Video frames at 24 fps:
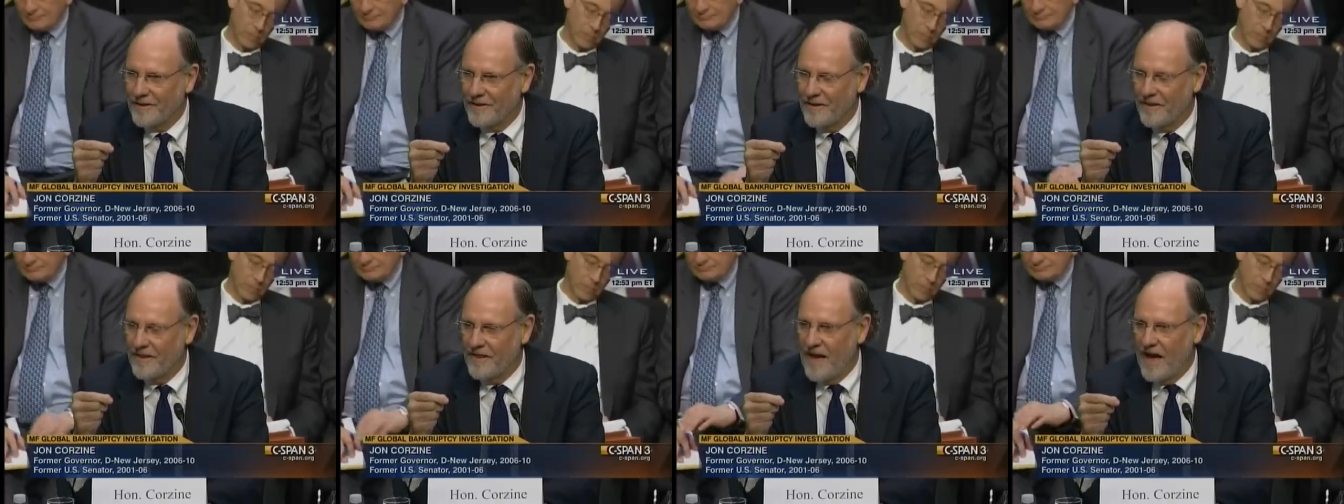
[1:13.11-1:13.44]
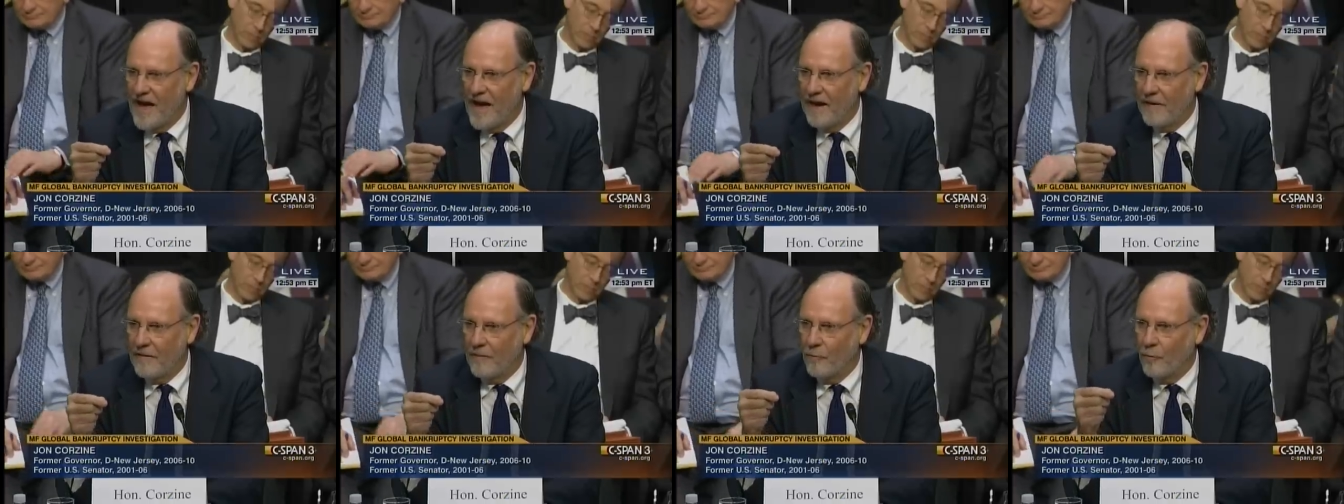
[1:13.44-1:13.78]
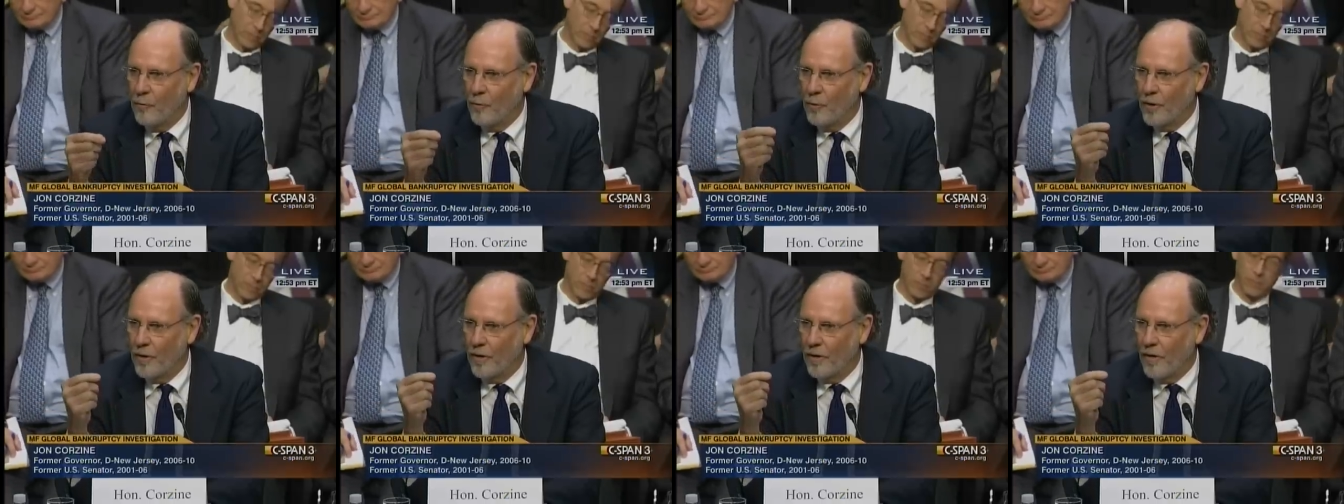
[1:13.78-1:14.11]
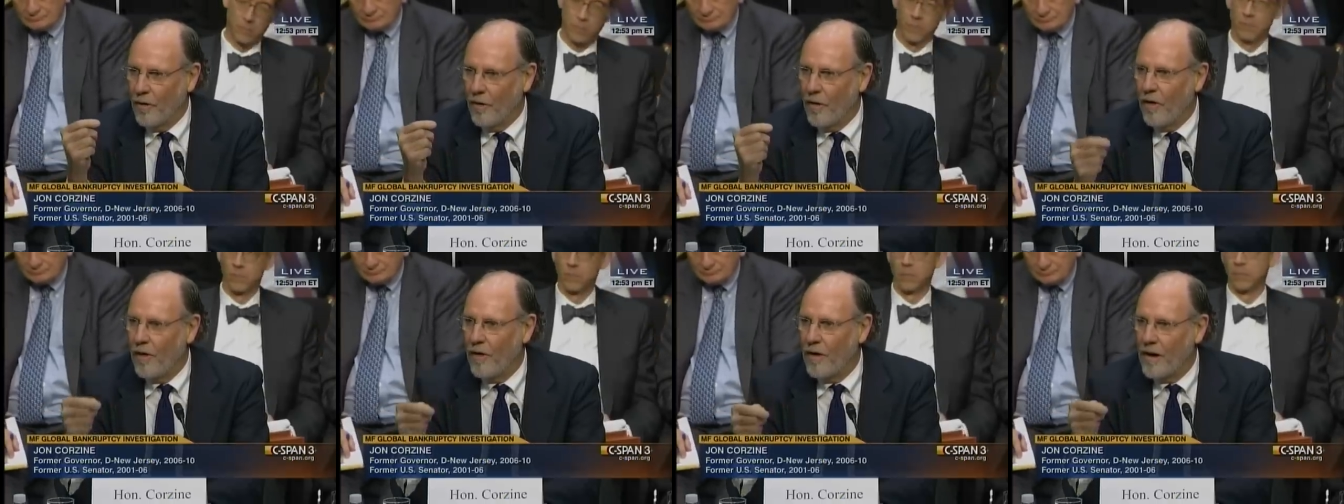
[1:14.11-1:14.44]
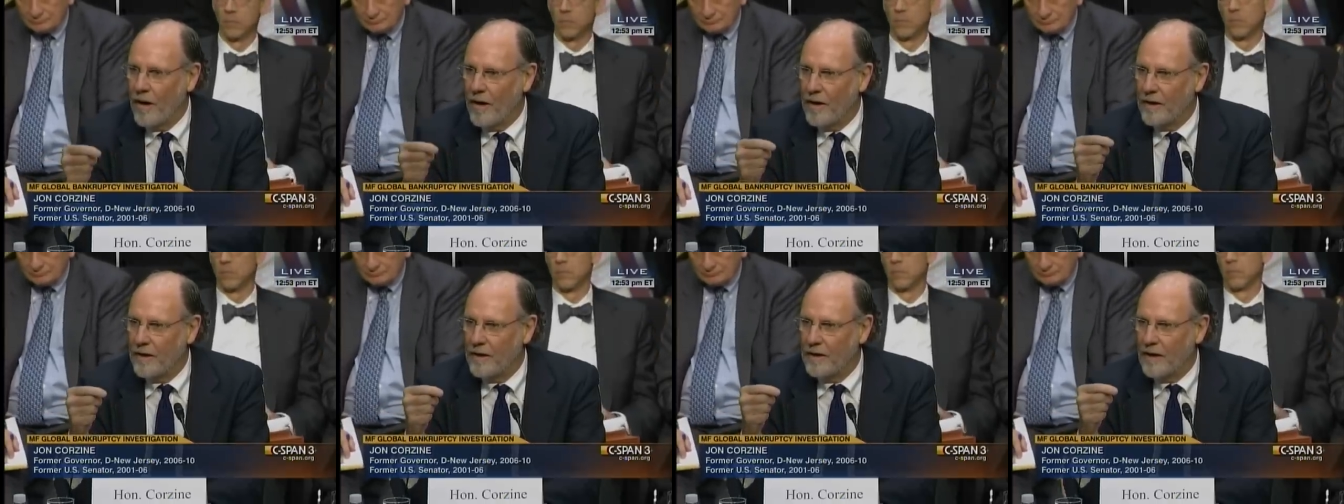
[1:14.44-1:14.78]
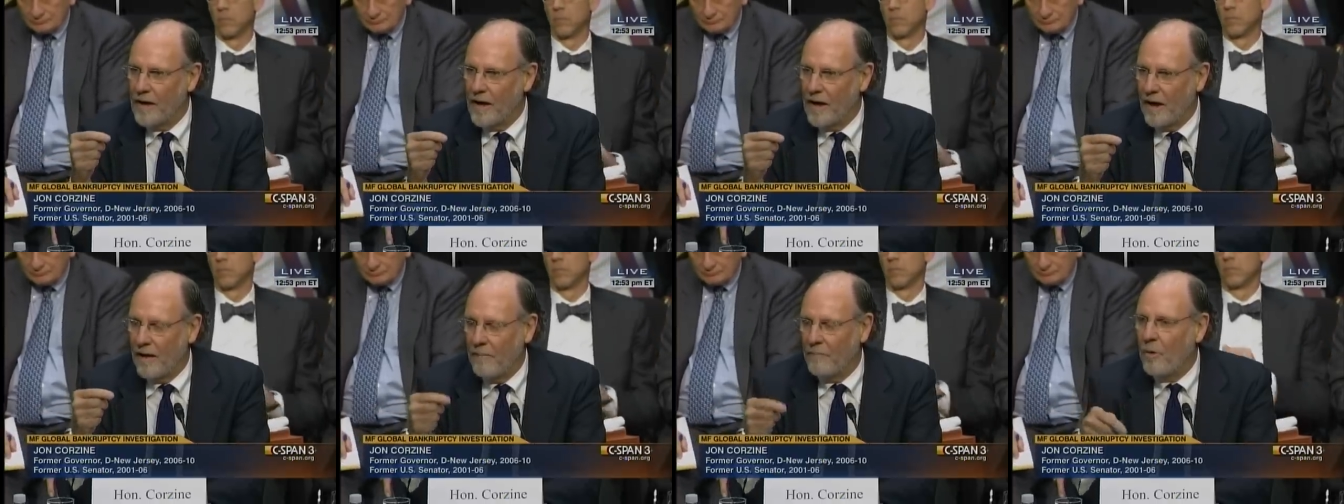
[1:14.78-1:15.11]
that were on
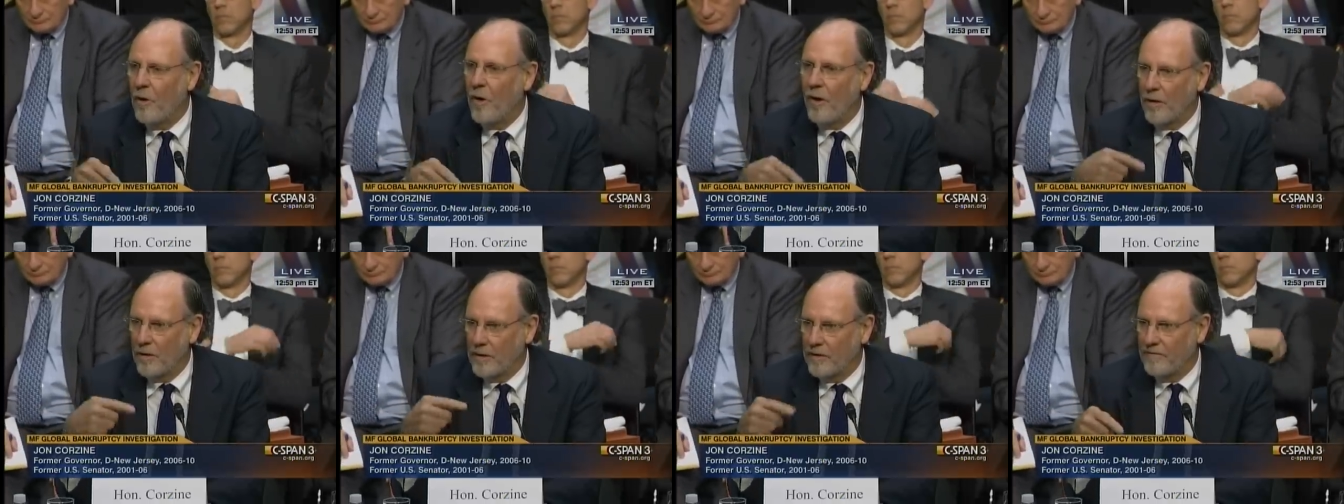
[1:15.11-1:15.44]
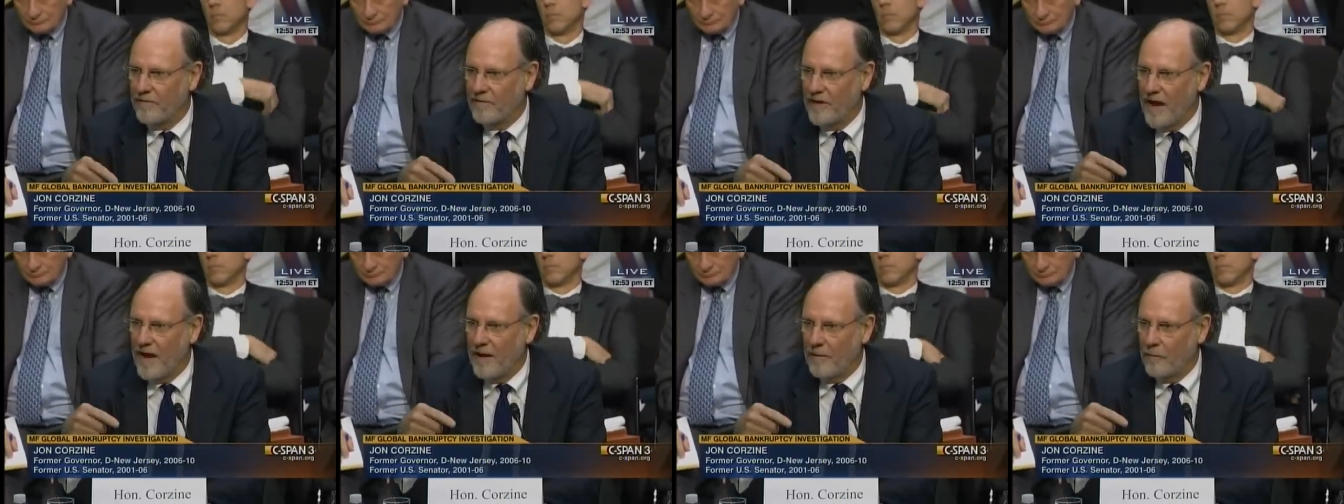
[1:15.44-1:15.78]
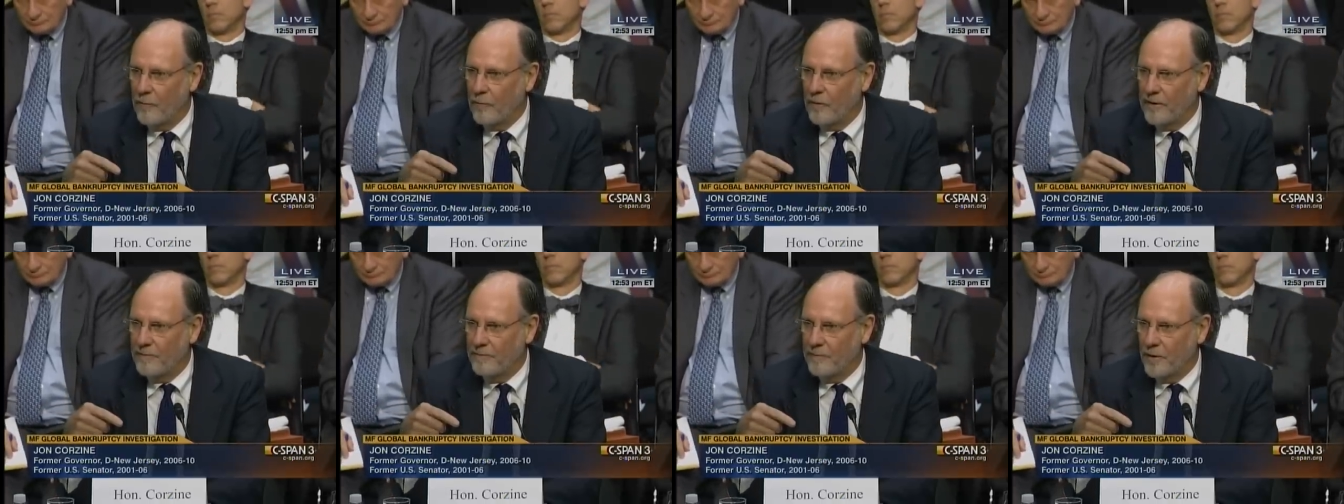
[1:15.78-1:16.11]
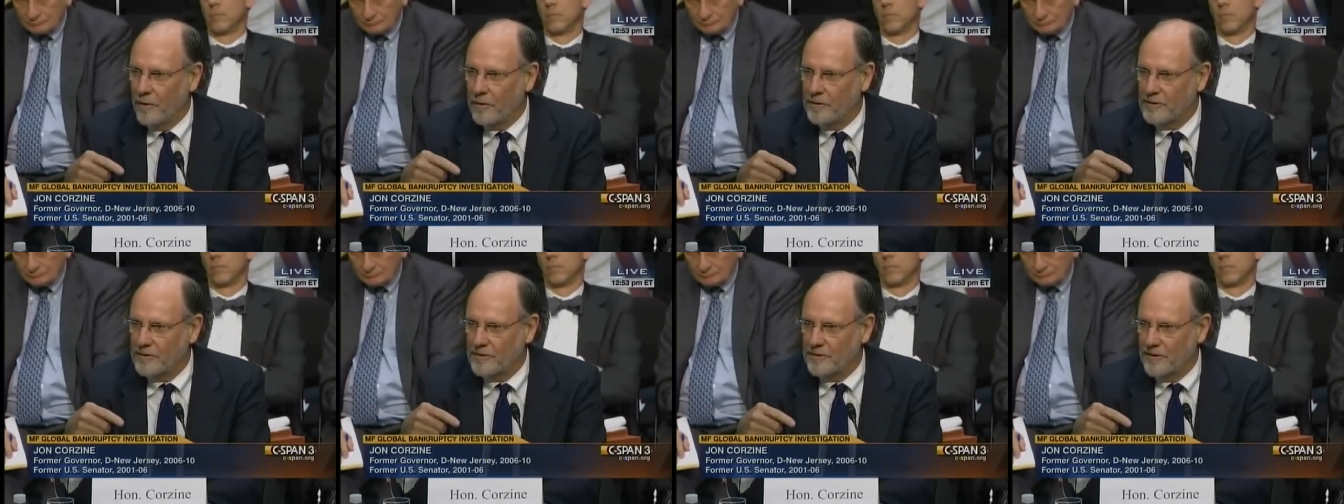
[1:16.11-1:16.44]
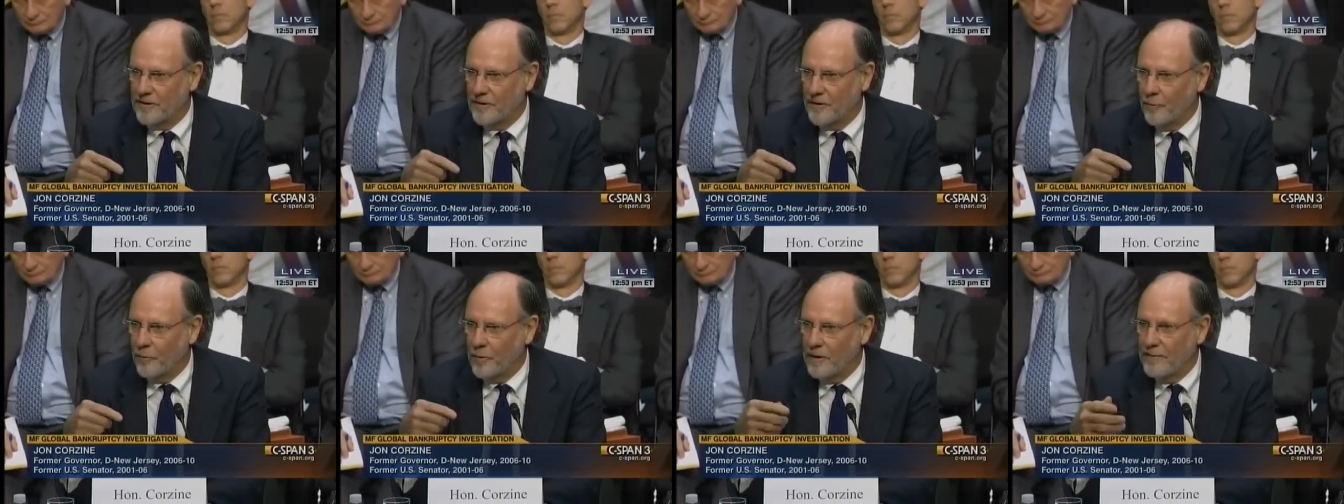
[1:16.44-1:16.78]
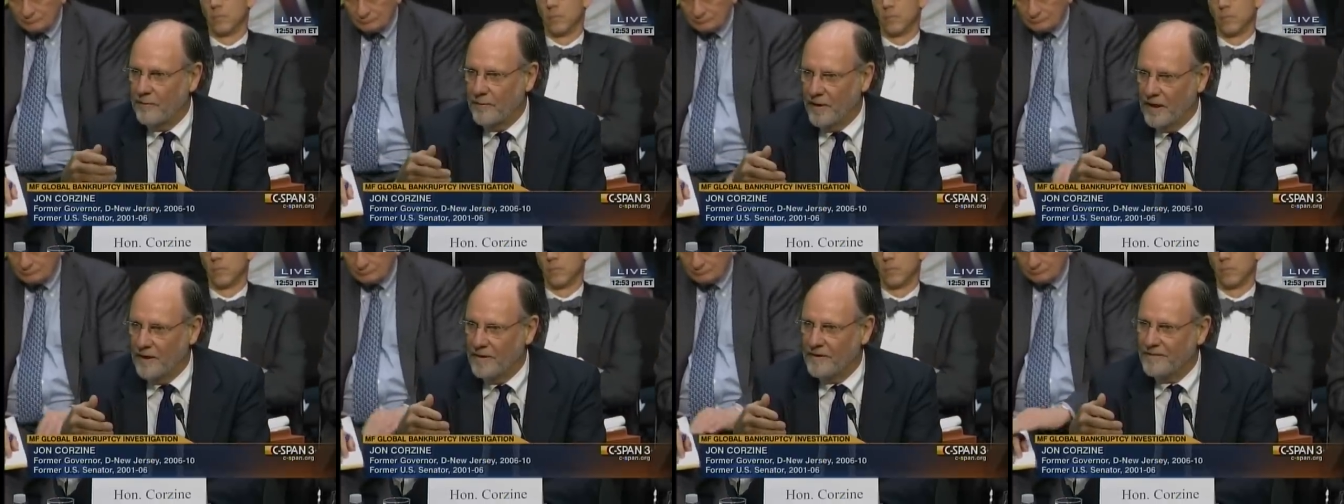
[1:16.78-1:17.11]
a part of that repurchase
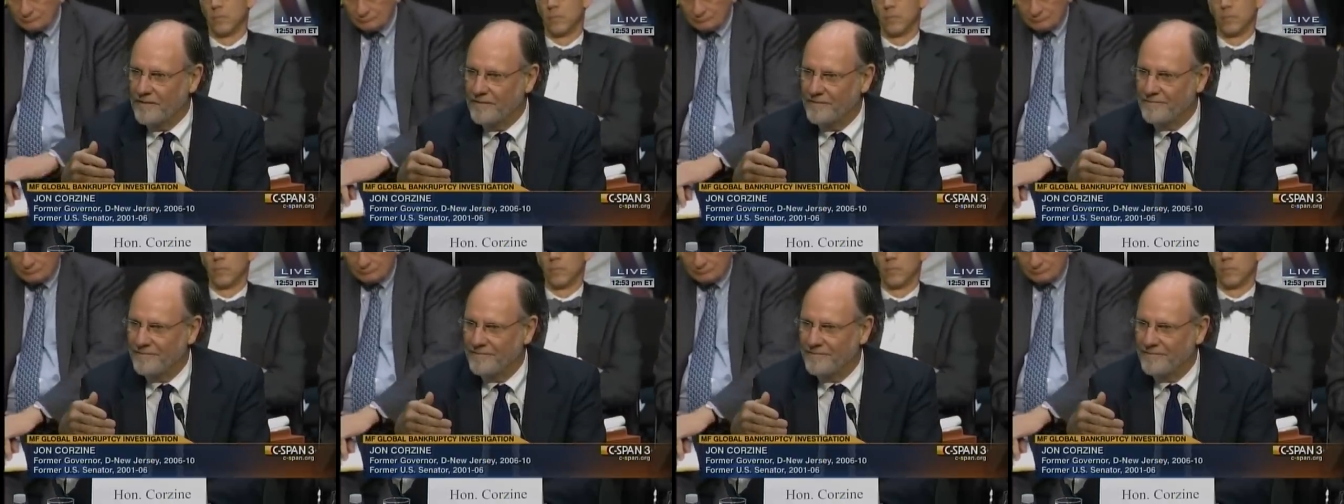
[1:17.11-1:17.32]
agreement